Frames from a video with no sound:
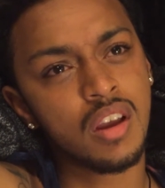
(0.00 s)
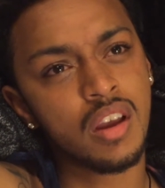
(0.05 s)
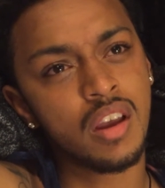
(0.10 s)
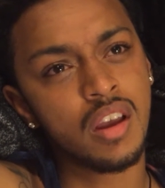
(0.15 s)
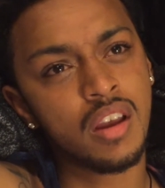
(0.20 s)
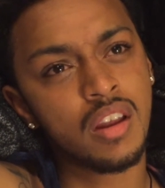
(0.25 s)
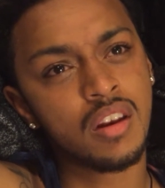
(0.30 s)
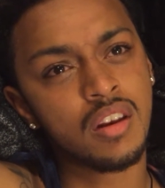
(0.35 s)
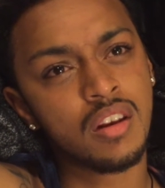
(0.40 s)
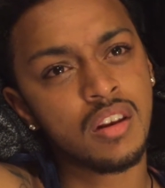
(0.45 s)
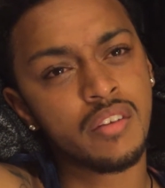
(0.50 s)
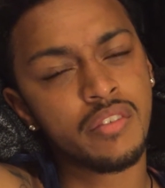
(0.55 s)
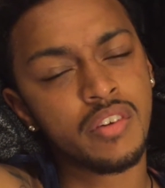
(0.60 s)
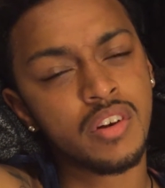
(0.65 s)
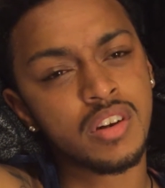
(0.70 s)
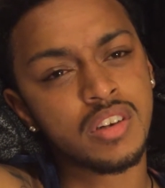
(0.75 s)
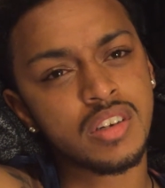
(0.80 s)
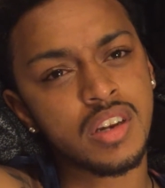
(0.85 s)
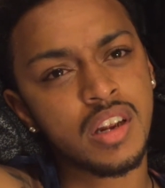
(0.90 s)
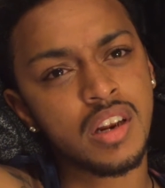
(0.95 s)
And I
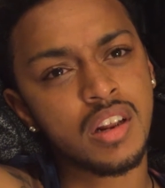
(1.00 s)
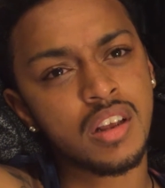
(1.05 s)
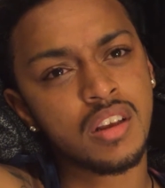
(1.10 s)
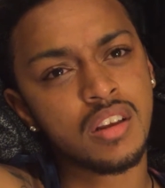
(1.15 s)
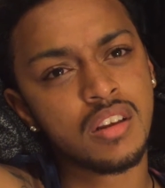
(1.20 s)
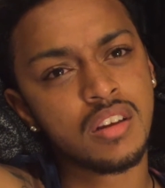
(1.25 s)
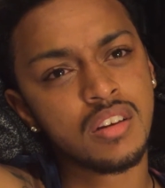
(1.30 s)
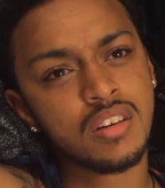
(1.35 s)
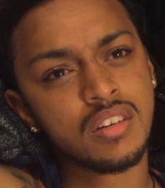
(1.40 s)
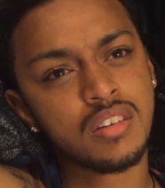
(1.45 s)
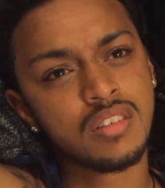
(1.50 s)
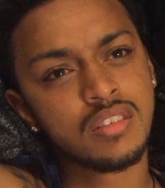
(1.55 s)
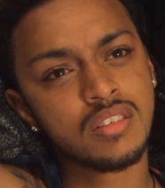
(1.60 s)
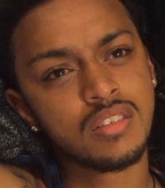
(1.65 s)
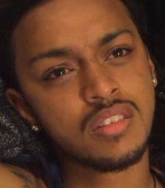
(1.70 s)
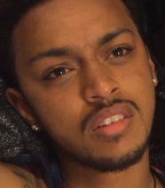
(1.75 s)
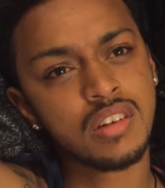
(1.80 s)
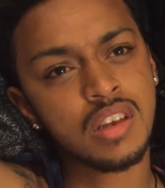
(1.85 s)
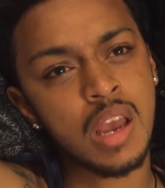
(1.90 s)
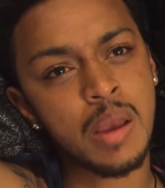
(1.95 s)
finished eating,
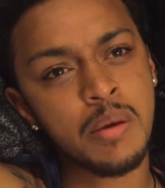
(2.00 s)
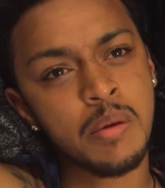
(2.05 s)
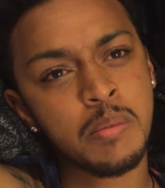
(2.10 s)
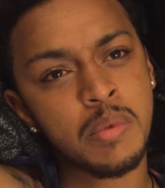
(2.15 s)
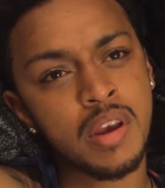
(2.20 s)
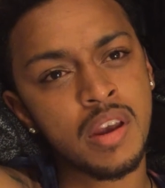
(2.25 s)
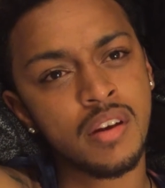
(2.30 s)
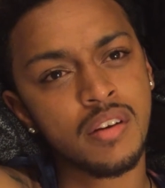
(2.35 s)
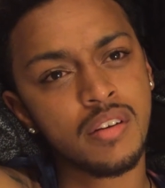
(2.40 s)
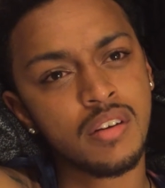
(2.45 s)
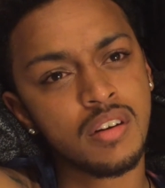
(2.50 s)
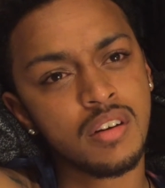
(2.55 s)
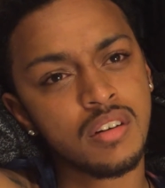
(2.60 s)
came in bed.